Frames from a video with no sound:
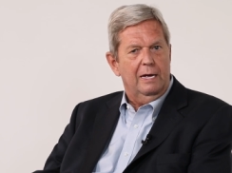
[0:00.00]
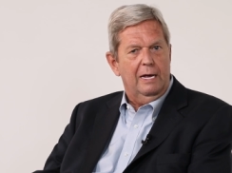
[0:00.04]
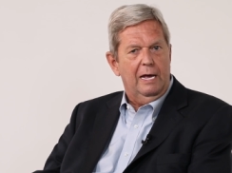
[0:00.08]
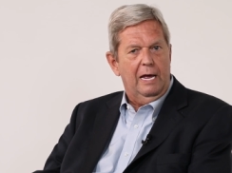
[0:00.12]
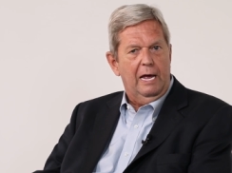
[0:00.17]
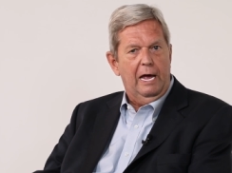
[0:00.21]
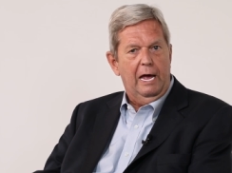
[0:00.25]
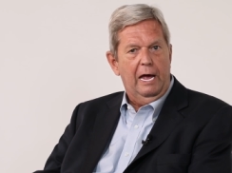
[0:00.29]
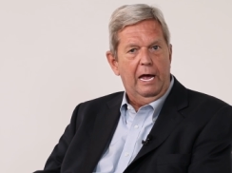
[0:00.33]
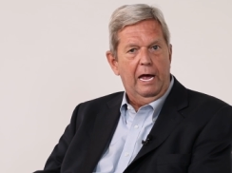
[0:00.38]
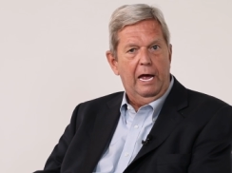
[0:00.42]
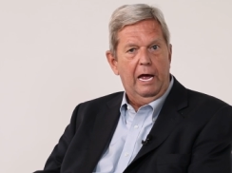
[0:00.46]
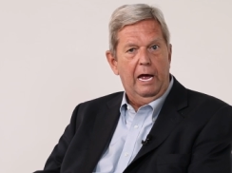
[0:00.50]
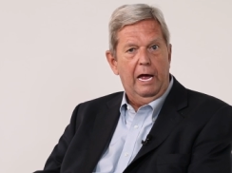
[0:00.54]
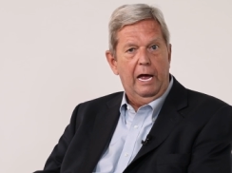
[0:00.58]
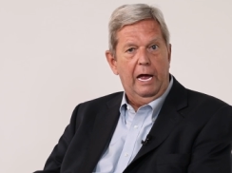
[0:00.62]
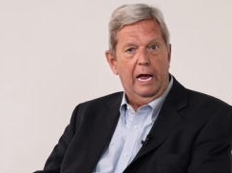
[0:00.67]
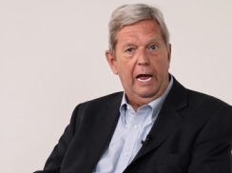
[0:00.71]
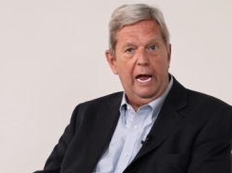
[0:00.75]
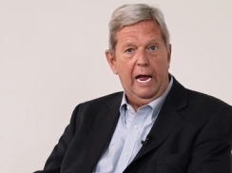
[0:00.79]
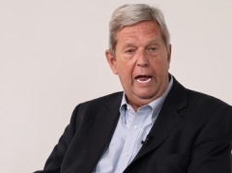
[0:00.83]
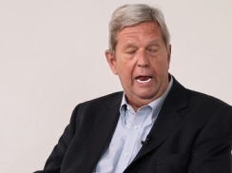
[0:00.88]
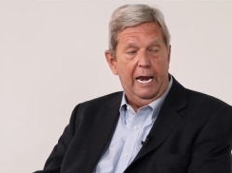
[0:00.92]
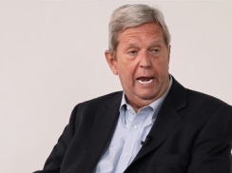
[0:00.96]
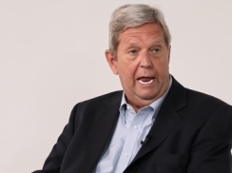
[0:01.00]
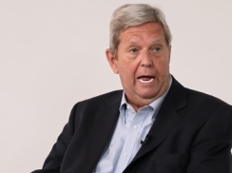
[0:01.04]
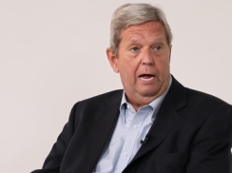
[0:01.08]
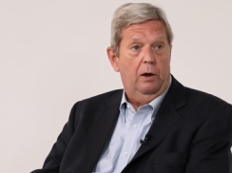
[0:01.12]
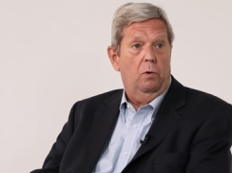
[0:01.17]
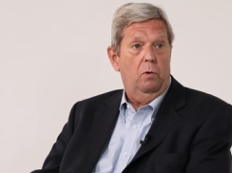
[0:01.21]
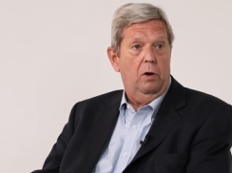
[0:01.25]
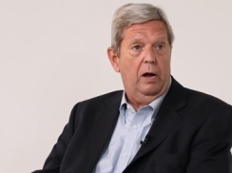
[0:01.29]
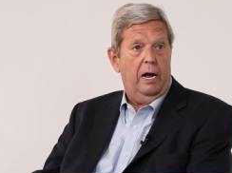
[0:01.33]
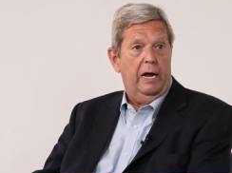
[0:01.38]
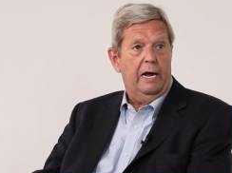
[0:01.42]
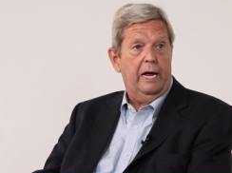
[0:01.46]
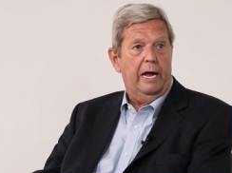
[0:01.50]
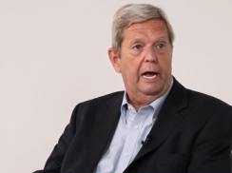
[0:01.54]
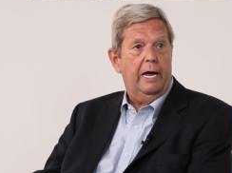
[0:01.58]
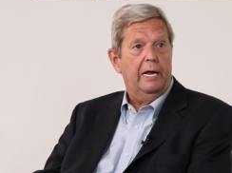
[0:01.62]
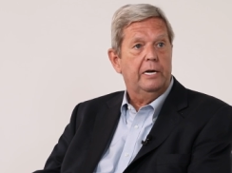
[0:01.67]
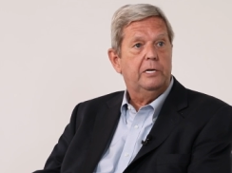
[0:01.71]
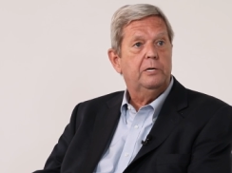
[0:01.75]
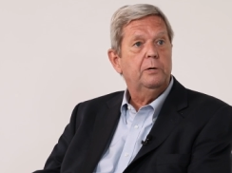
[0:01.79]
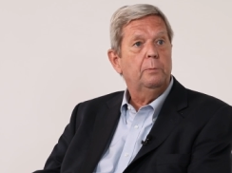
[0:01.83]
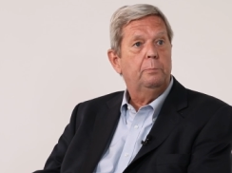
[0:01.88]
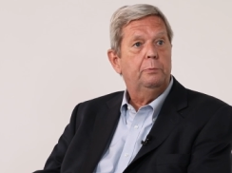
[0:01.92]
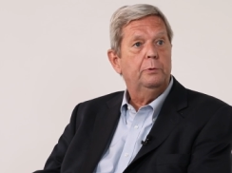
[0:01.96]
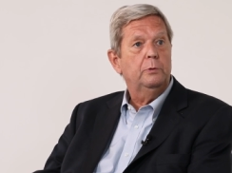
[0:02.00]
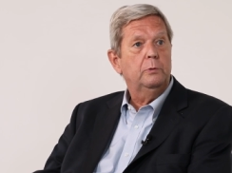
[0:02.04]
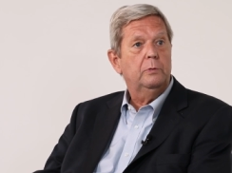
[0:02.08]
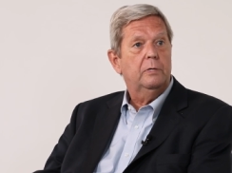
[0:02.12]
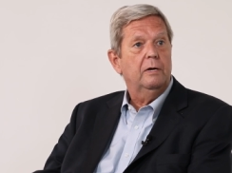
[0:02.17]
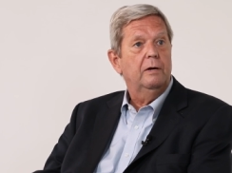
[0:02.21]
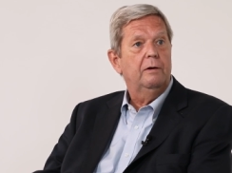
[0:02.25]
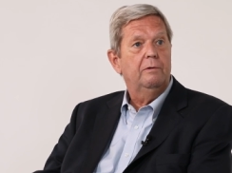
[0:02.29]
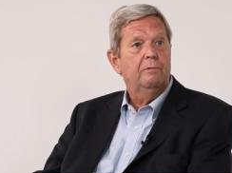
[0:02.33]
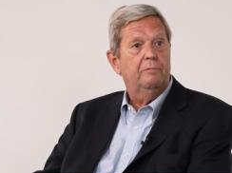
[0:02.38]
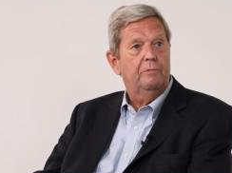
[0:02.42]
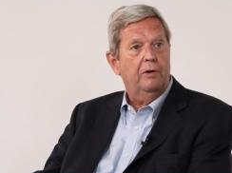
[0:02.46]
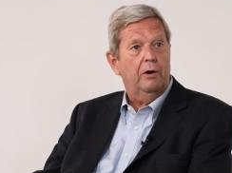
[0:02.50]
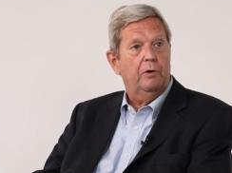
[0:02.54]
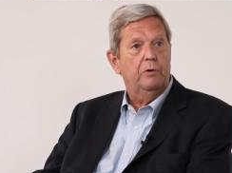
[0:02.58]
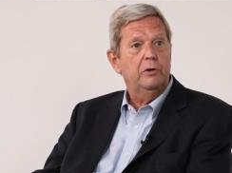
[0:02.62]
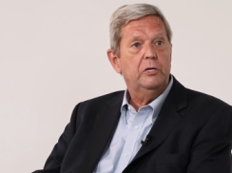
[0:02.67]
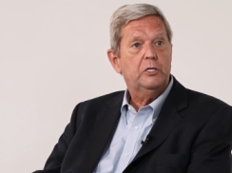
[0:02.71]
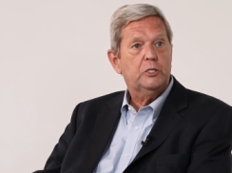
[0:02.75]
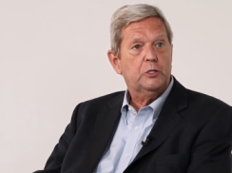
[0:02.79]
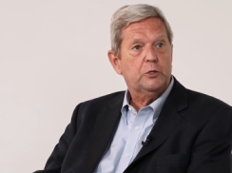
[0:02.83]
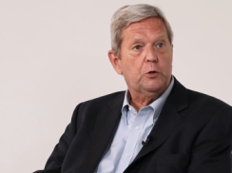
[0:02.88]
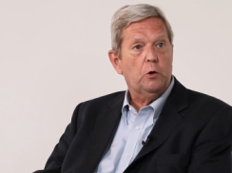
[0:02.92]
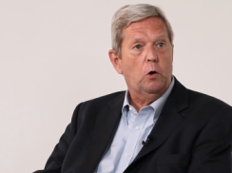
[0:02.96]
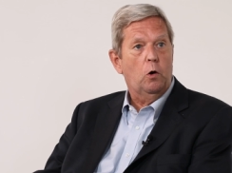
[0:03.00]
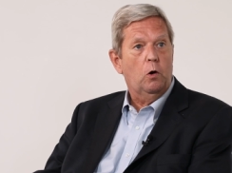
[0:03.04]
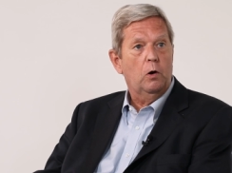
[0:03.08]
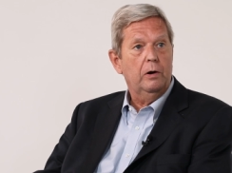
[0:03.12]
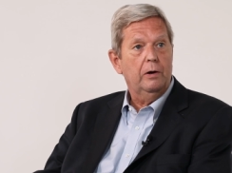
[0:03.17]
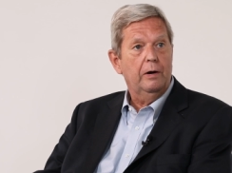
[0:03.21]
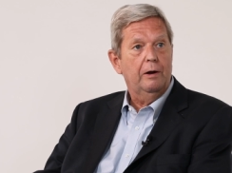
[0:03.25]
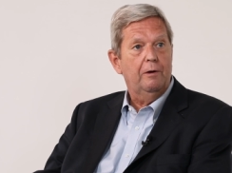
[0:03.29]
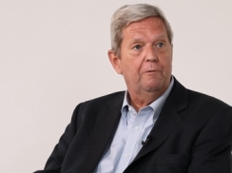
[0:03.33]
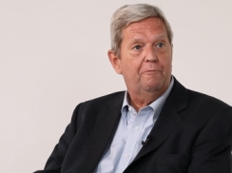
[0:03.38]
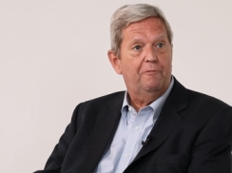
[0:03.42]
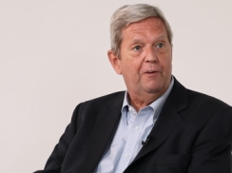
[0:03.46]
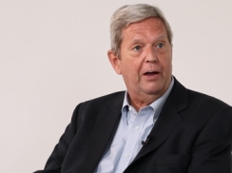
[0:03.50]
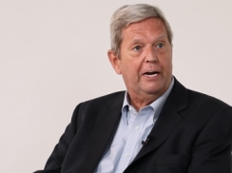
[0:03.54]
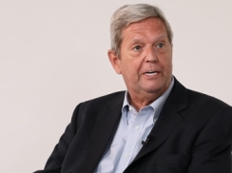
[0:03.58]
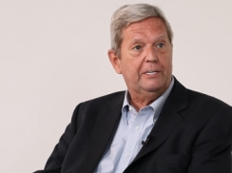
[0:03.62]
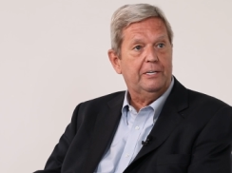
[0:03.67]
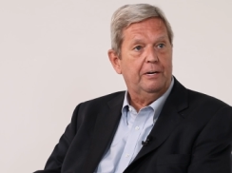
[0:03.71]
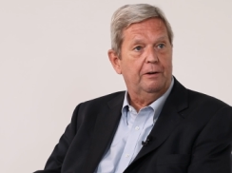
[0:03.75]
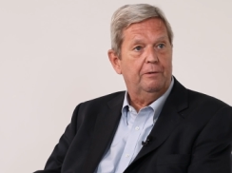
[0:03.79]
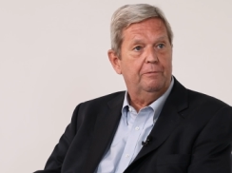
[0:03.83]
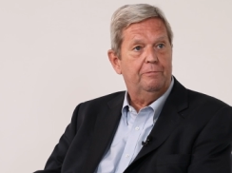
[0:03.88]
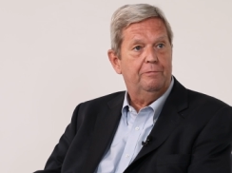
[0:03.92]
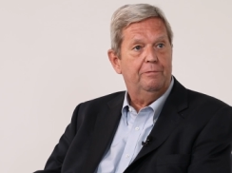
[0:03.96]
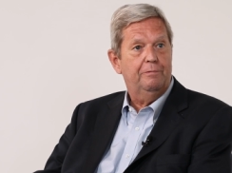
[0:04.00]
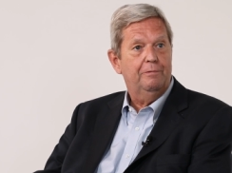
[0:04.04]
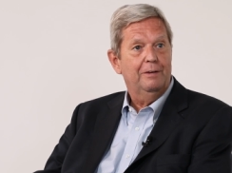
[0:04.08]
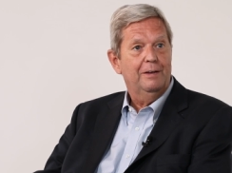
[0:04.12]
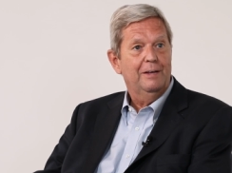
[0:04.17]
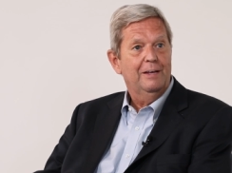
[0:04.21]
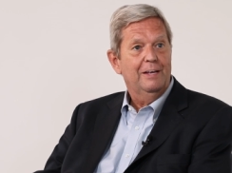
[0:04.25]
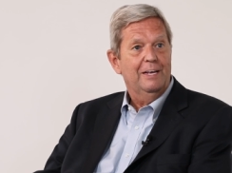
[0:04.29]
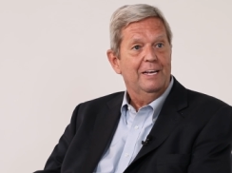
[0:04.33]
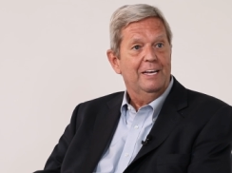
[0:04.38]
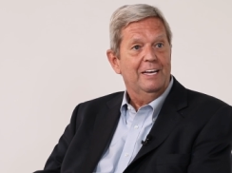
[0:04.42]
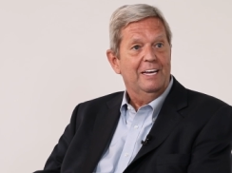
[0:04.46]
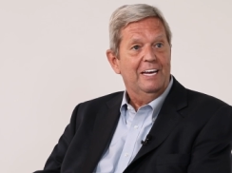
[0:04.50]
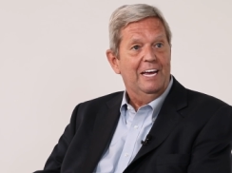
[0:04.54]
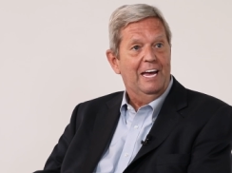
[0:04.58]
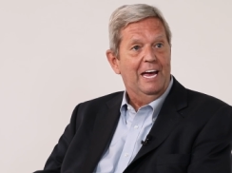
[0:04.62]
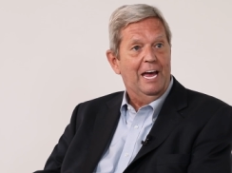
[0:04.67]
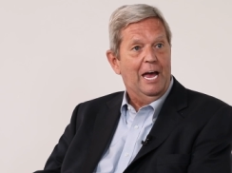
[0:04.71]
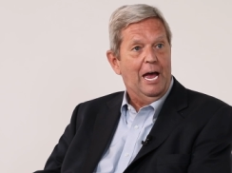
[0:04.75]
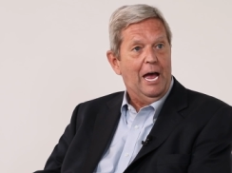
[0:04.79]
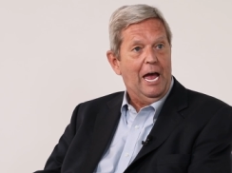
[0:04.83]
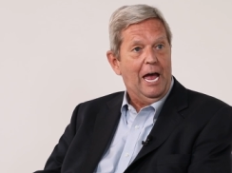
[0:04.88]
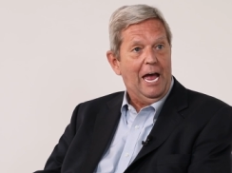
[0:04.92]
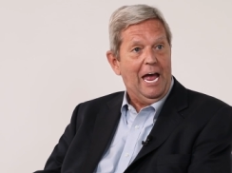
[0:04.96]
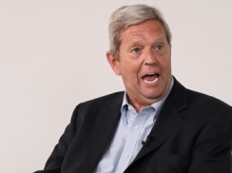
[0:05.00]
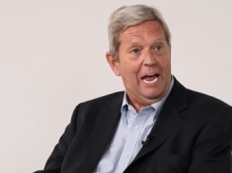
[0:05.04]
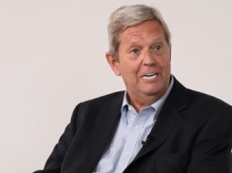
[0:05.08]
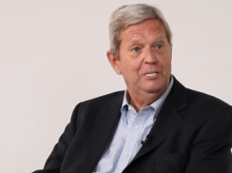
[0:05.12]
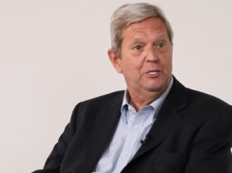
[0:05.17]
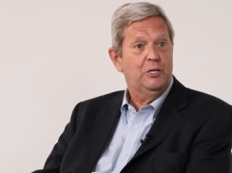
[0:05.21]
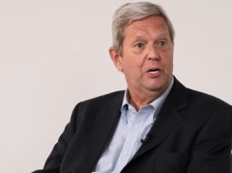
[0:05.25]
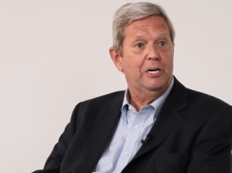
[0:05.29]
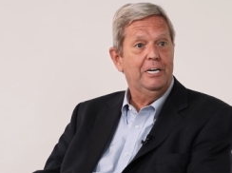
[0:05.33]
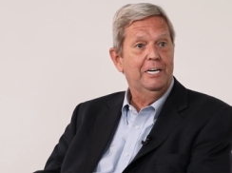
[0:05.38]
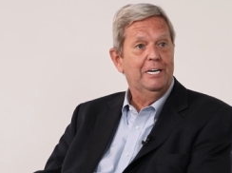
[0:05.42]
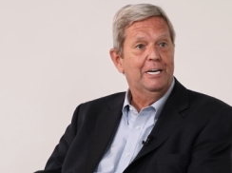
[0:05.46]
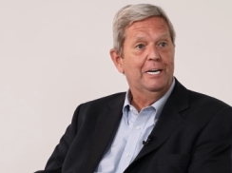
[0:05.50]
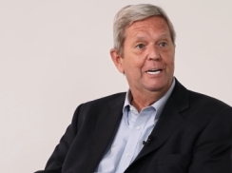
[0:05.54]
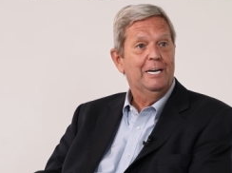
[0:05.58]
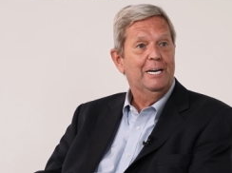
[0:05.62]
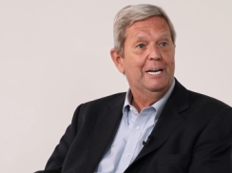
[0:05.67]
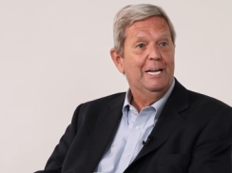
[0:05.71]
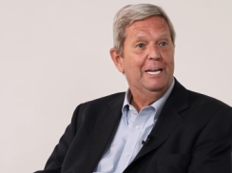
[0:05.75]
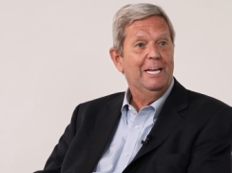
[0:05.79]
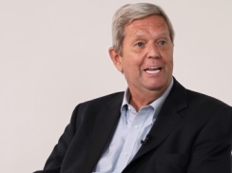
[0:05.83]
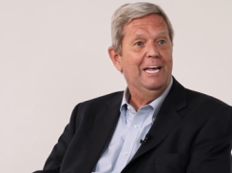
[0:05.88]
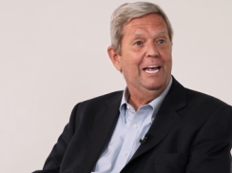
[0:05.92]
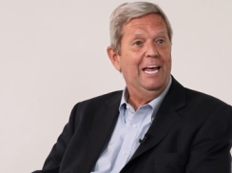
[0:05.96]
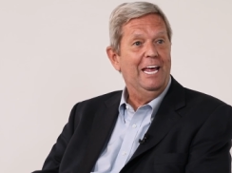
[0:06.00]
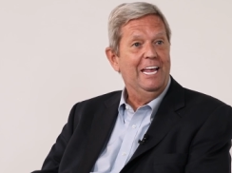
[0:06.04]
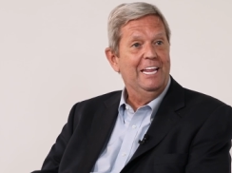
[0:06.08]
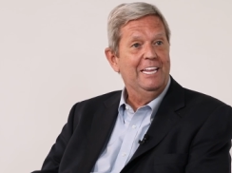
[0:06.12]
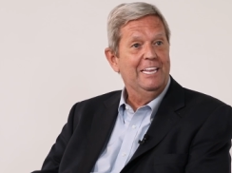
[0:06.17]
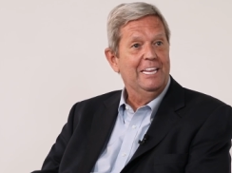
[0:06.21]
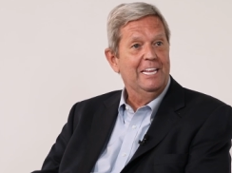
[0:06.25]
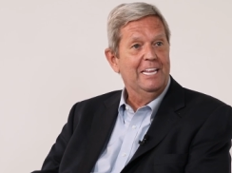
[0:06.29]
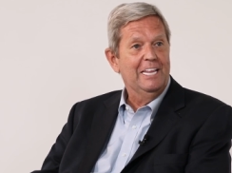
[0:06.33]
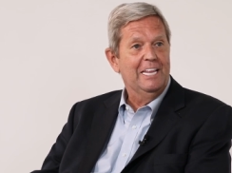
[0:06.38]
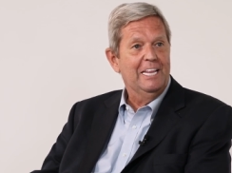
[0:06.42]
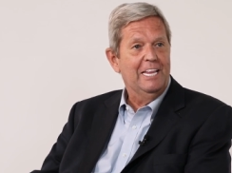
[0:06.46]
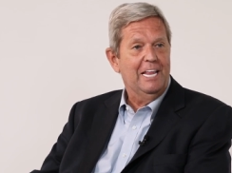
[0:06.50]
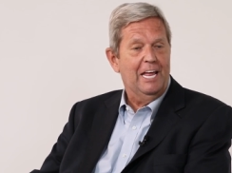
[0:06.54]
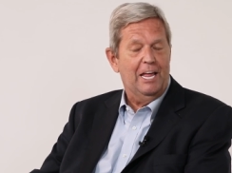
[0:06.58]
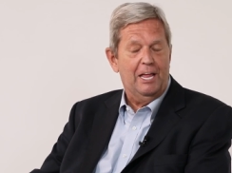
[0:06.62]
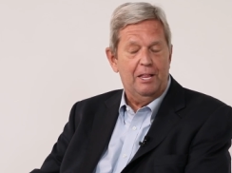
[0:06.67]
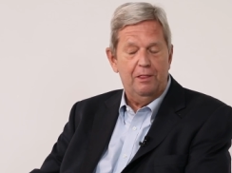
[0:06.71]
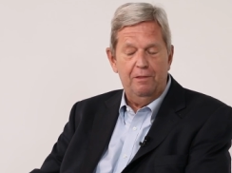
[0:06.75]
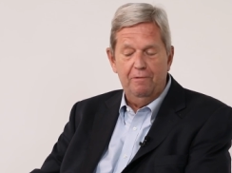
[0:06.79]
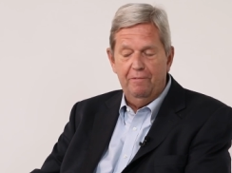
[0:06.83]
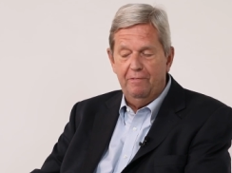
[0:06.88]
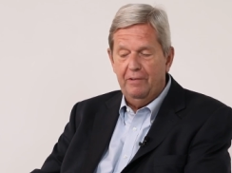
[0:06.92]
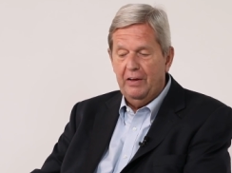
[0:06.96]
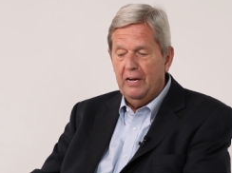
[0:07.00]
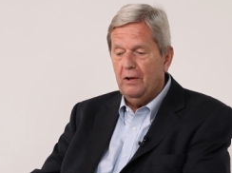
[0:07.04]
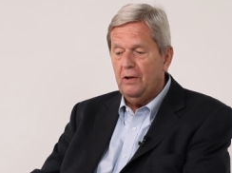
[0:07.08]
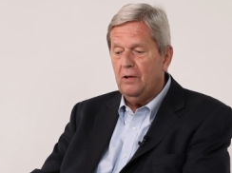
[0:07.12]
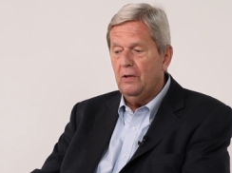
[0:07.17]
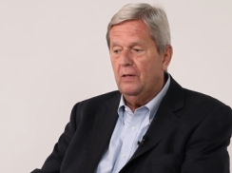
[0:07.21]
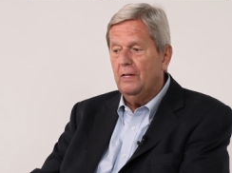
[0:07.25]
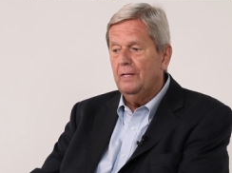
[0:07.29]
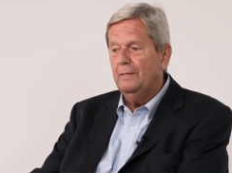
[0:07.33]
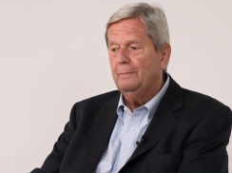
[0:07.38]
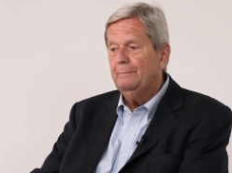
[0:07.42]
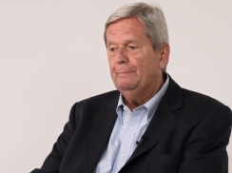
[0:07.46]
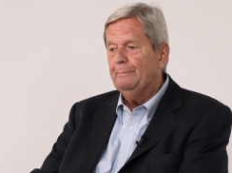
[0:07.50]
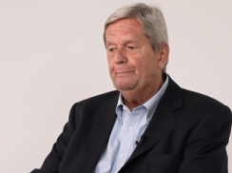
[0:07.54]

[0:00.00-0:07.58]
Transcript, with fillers: uh, and now I had to put a very strong, effective uh, engine in uh, the vehicle.